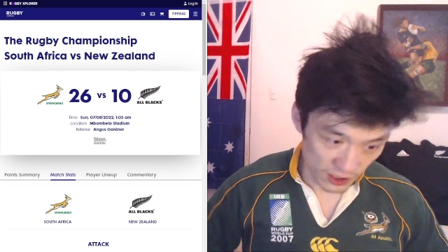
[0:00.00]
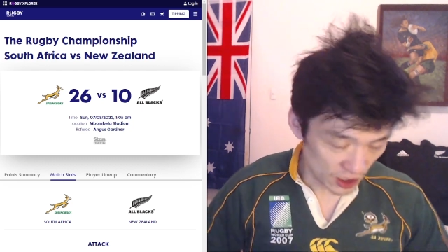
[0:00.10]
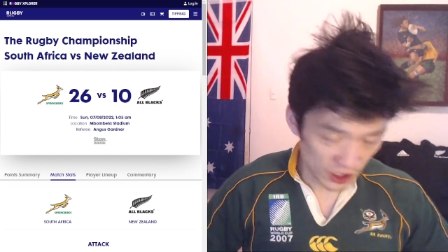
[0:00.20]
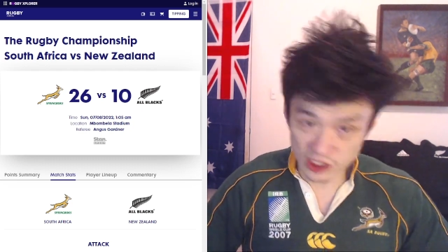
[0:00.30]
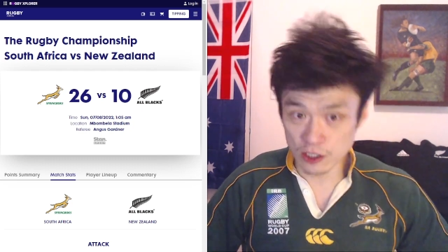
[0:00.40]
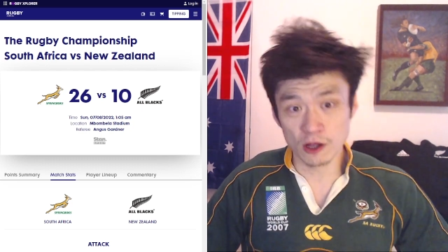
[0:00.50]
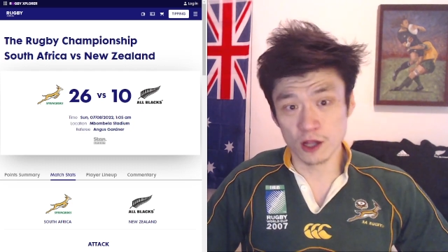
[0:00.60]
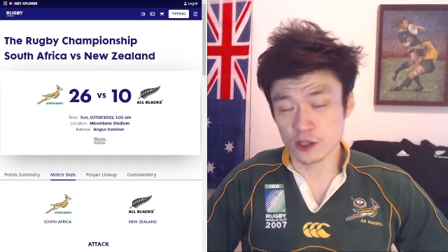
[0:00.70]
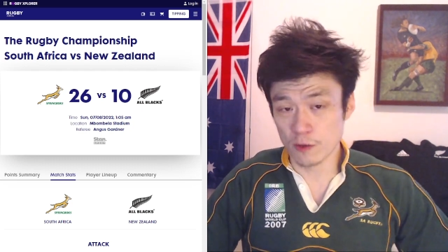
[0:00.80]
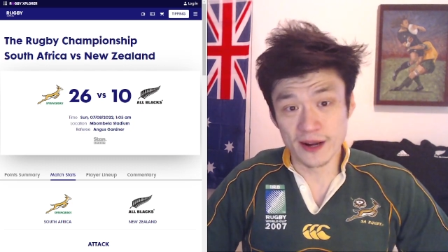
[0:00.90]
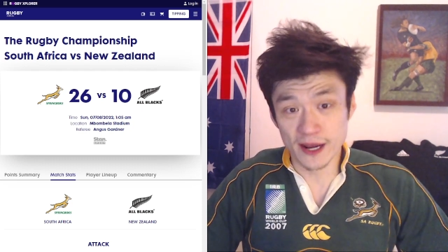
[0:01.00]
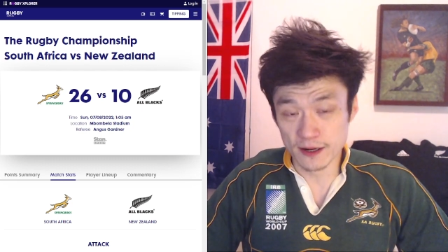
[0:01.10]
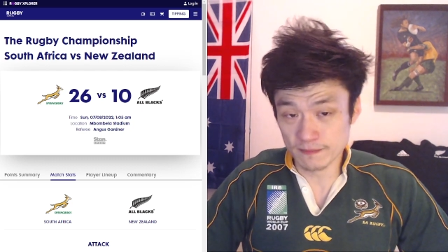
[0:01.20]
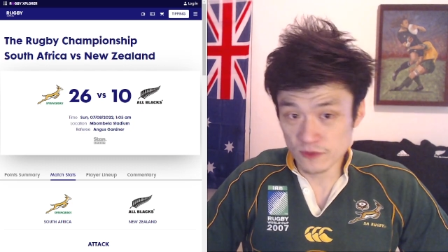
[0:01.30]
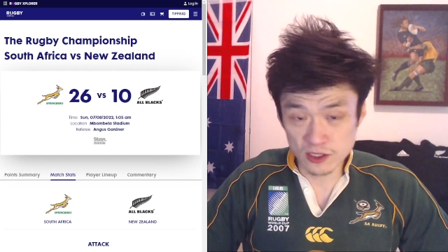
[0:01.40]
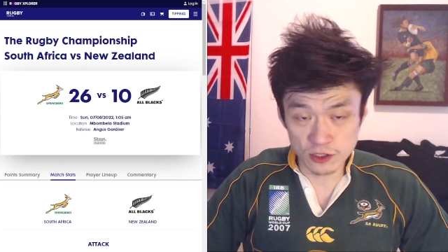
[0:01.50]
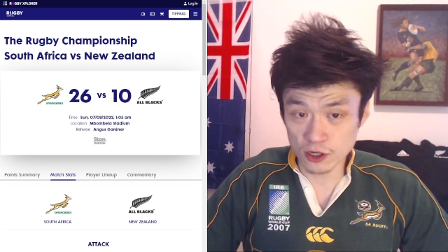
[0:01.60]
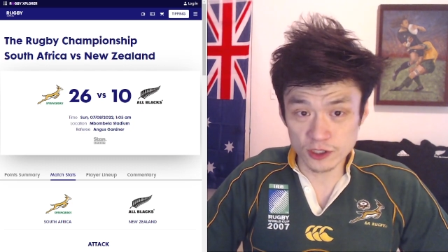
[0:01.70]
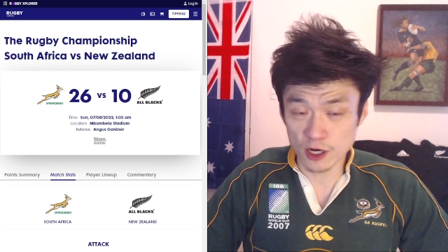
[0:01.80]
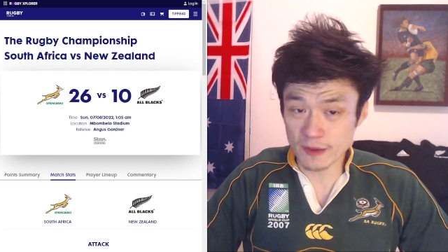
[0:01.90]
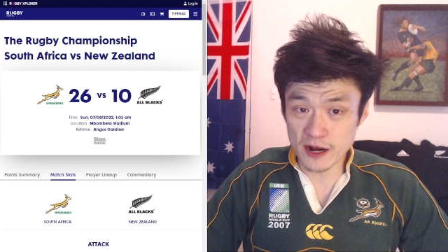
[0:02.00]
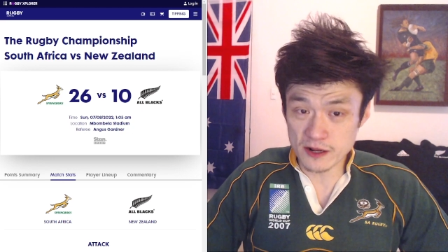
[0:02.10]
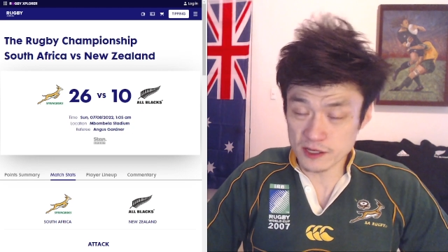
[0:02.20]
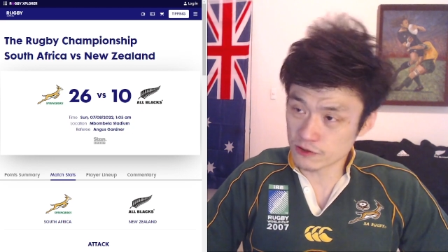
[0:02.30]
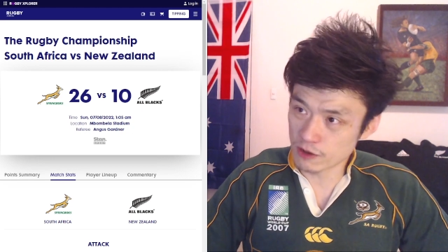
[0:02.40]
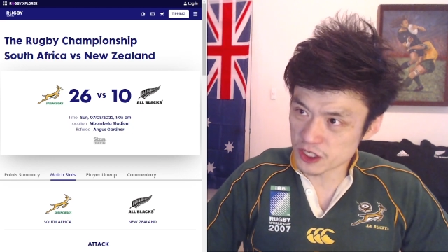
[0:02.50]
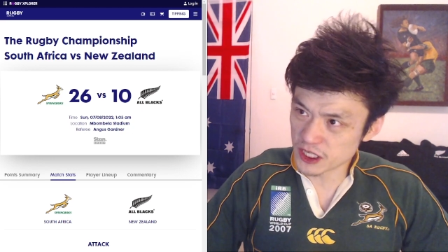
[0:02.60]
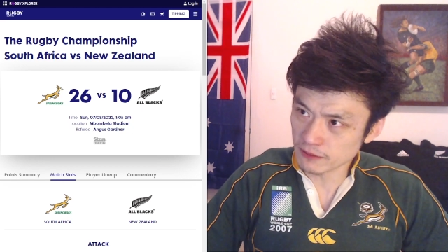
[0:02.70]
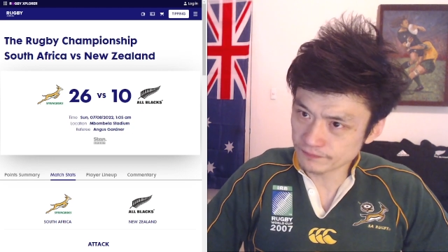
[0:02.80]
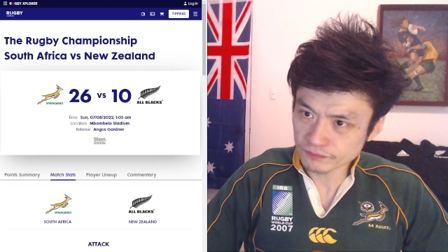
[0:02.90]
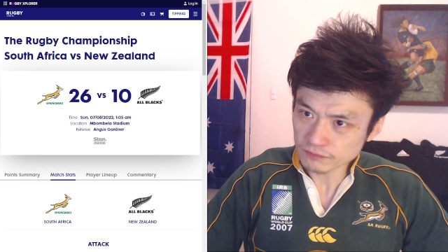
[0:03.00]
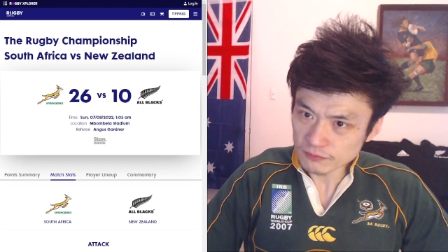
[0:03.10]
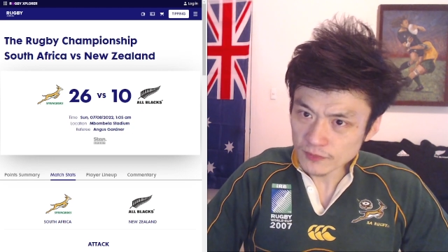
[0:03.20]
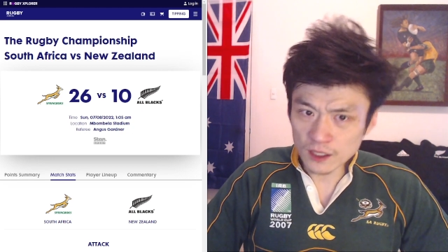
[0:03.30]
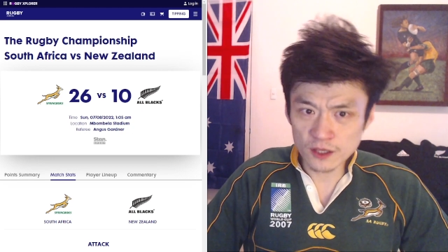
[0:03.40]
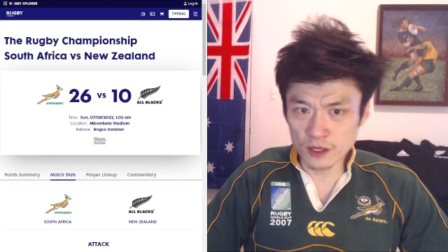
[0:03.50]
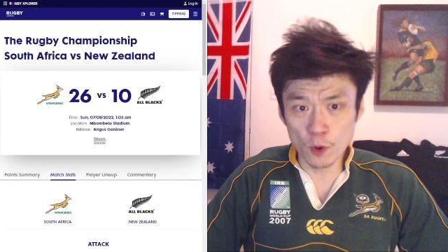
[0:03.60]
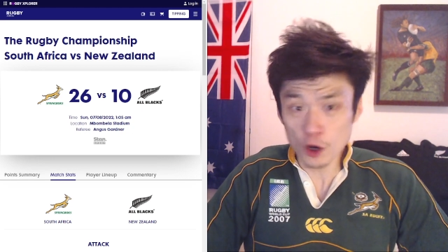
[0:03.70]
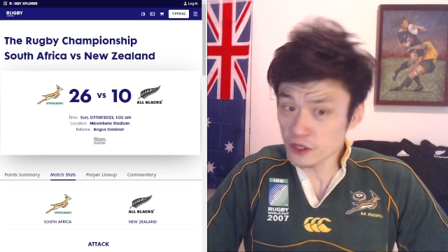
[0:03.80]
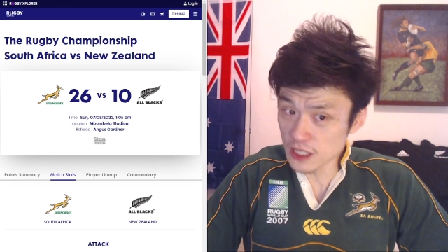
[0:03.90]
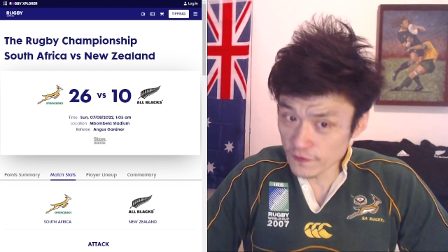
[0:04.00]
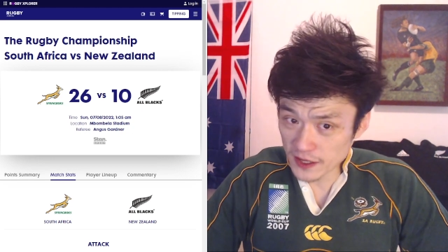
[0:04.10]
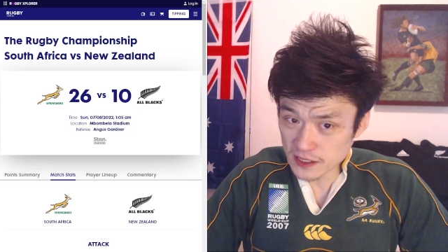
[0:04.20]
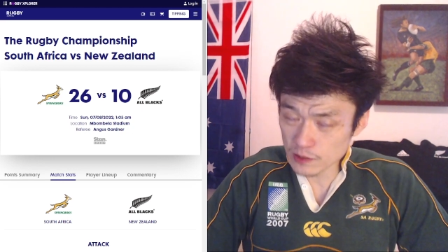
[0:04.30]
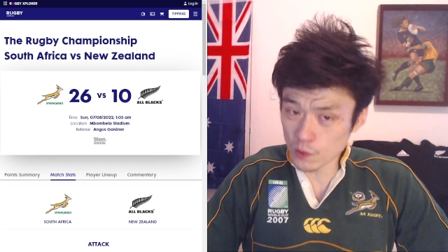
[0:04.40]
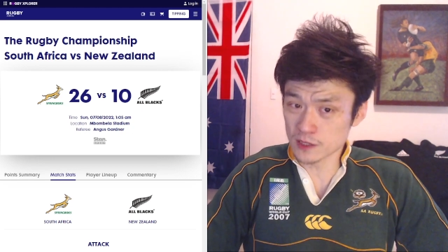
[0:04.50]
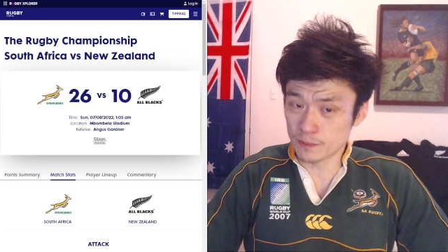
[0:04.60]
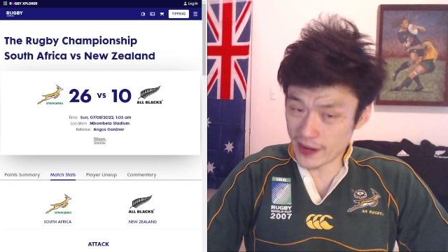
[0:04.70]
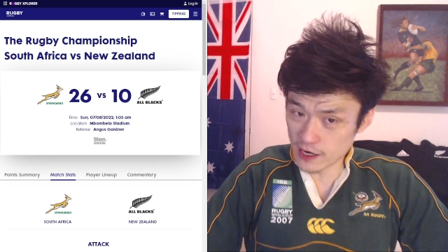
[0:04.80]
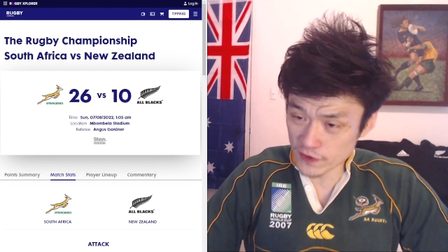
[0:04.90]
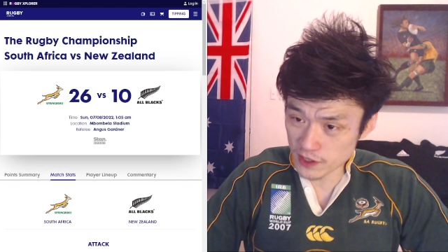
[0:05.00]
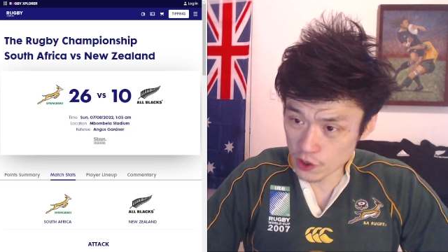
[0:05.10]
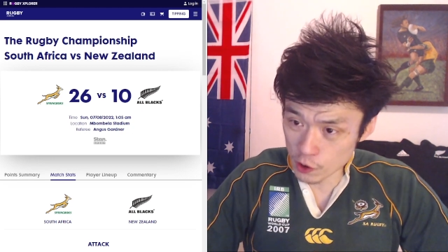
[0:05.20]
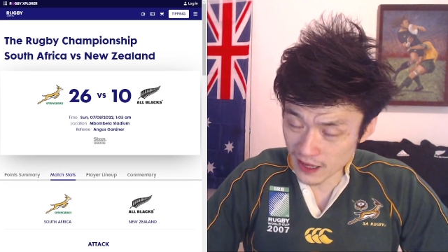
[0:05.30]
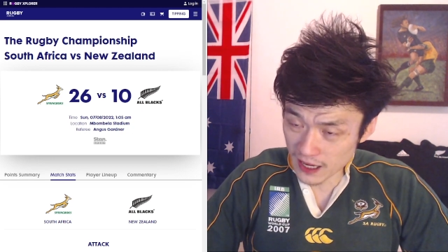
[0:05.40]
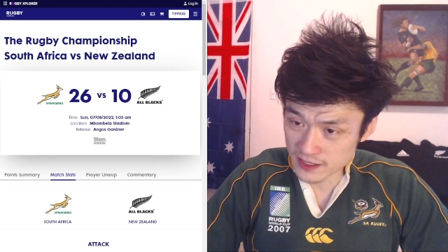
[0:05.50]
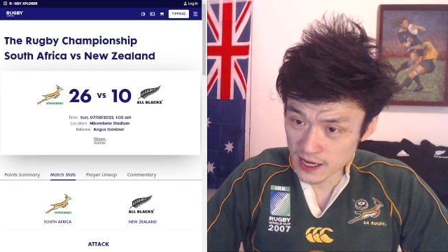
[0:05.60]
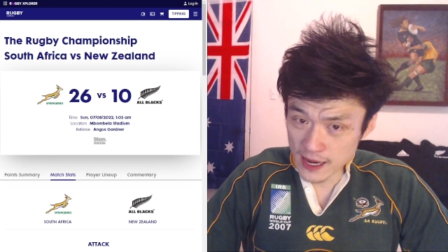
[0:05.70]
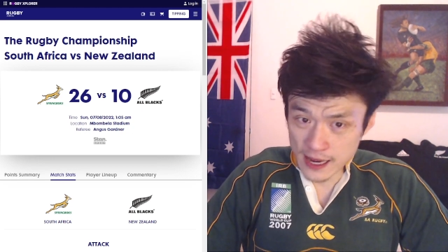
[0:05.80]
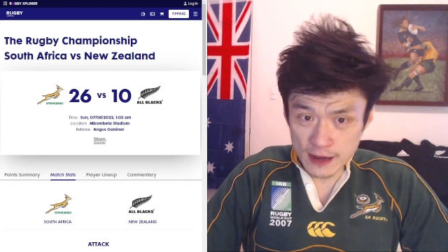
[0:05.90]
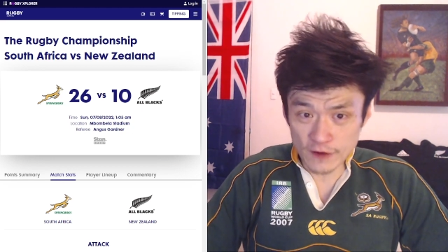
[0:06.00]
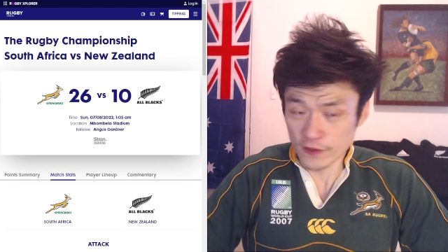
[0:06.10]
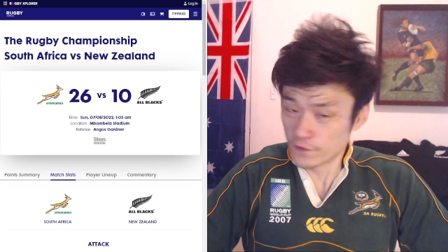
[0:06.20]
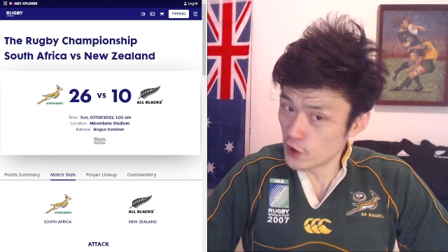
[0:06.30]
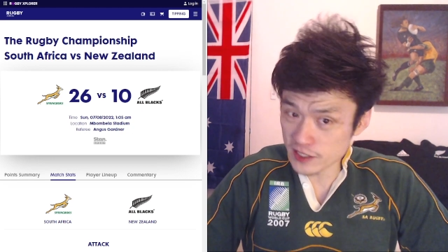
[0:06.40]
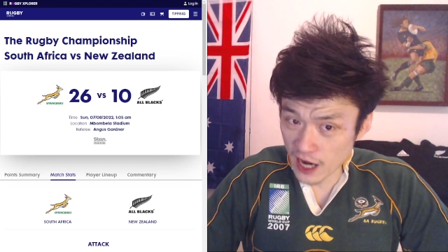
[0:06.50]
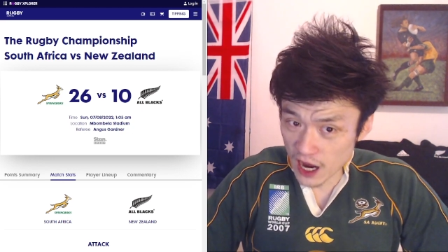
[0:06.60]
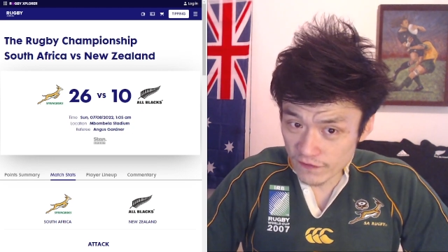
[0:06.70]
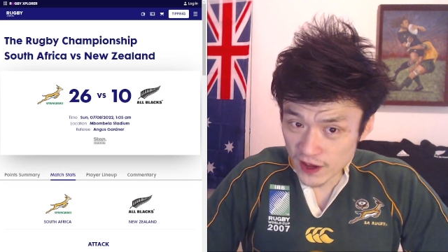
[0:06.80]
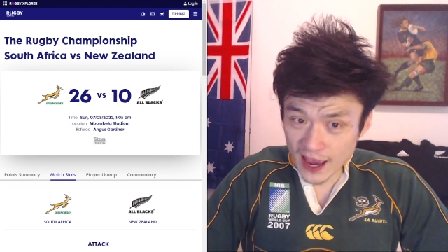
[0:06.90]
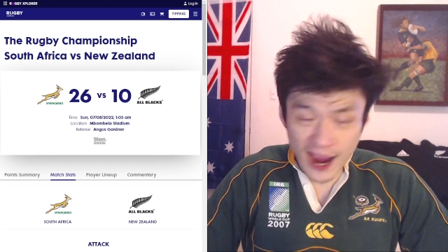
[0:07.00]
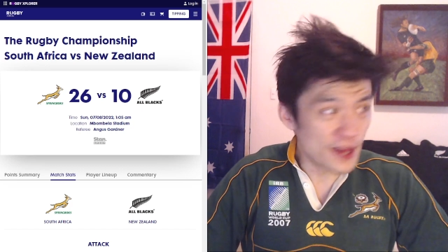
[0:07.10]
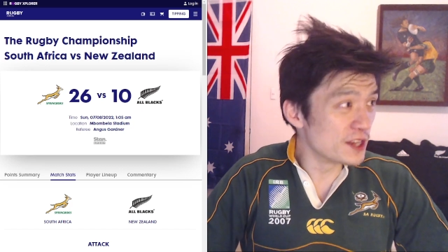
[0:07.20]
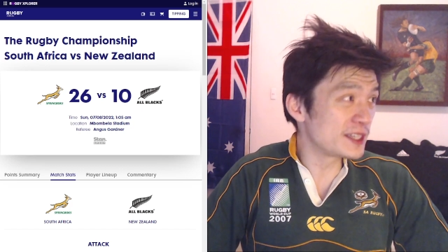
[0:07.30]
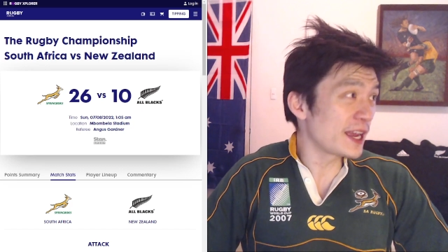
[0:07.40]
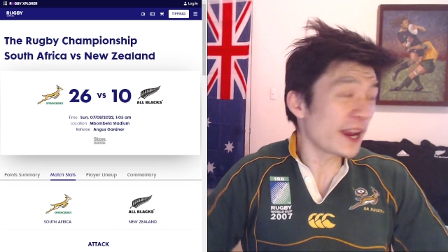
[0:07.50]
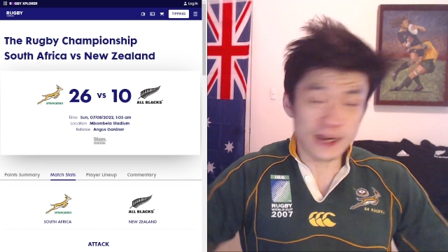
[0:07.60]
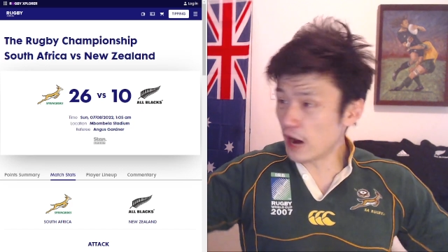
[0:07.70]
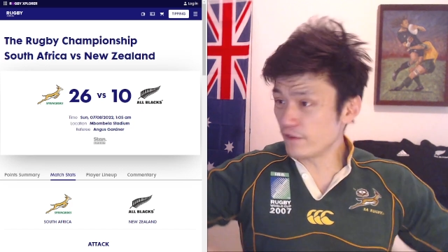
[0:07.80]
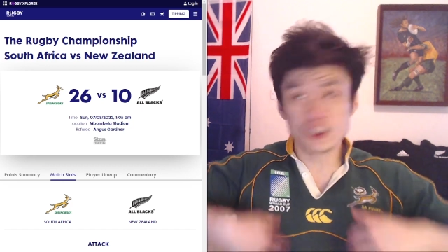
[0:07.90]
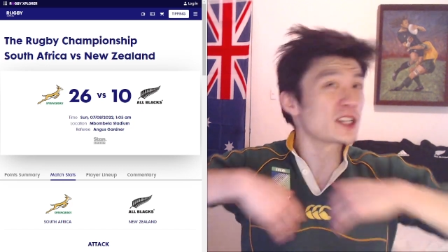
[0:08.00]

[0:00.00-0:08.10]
still got dominated. Still got dominated in the scrummaging. The more defense was better from the All Blacks for the first half, and then second half it just